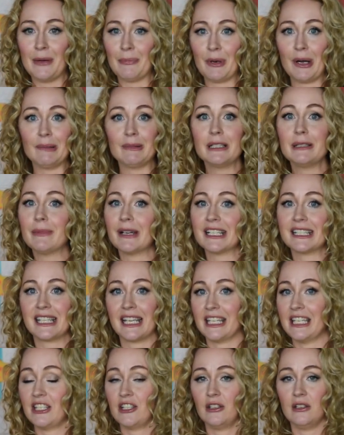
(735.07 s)
probably my
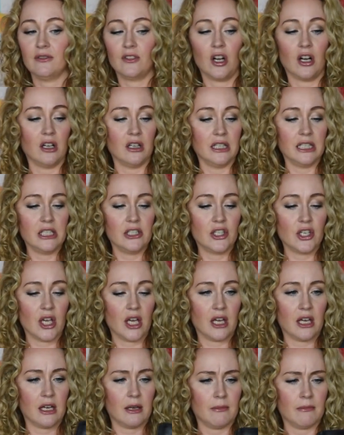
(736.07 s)
second year of college,
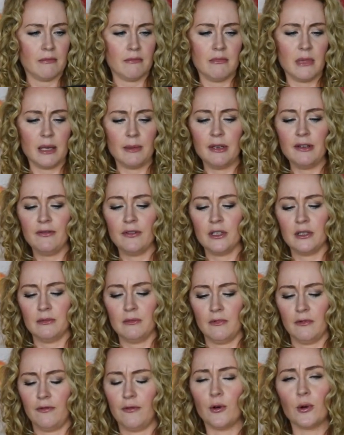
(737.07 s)
maybe
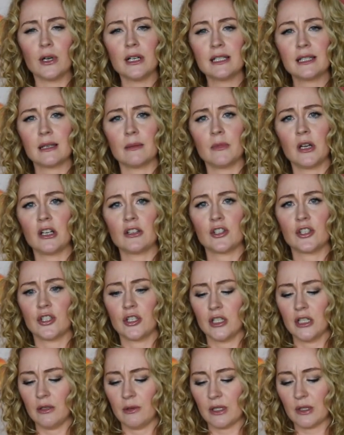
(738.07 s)
from Forest, I'm not
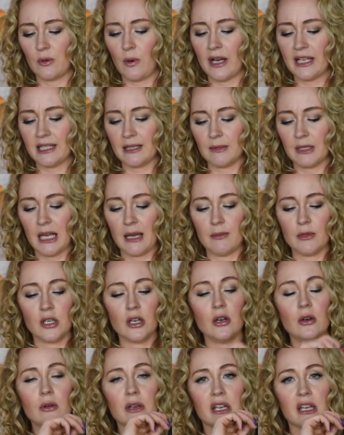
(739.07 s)
sure, it was quite some time
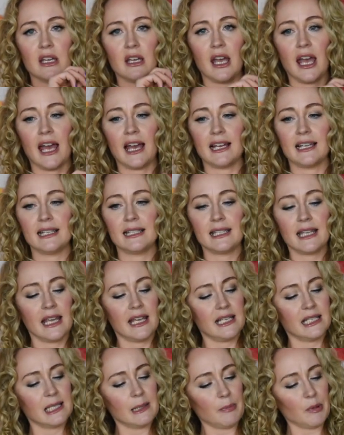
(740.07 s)
ago. It has
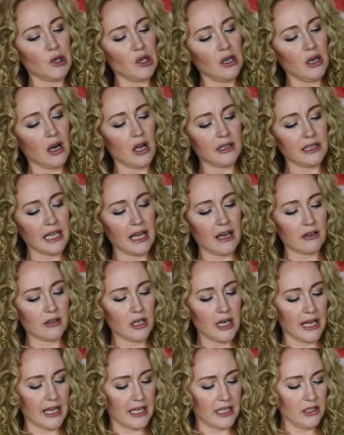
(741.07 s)
a zipper on the
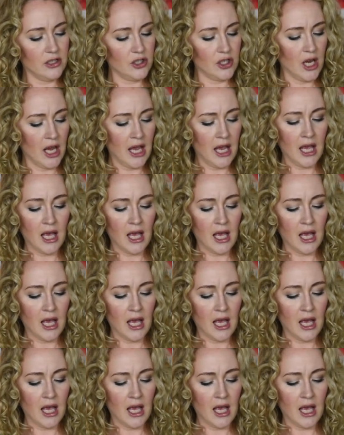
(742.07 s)
outer edge.